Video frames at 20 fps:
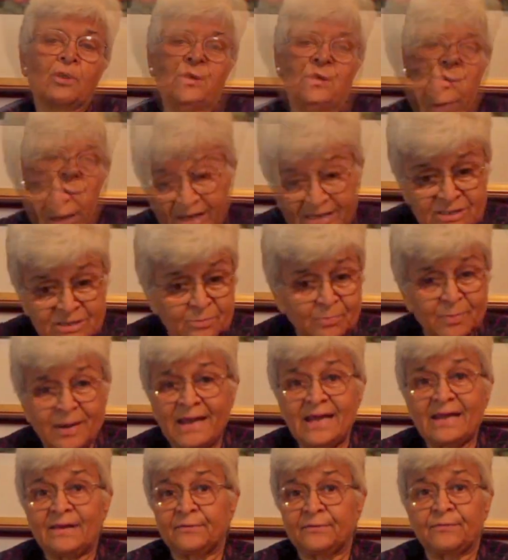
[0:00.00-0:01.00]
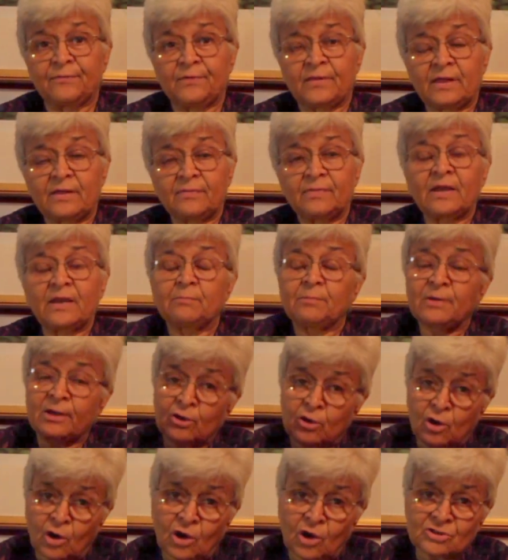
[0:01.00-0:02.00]
So we explain that
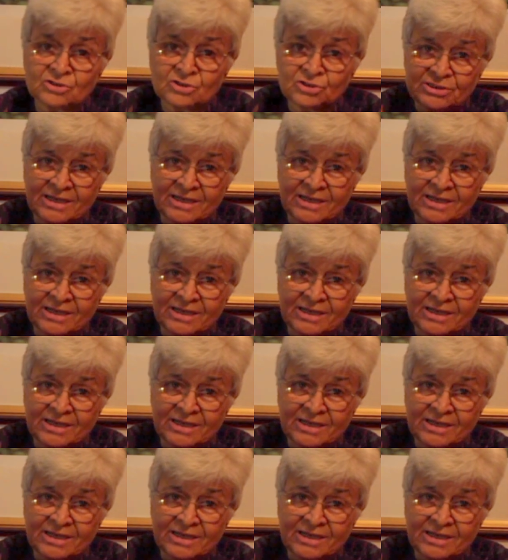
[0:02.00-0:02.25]
because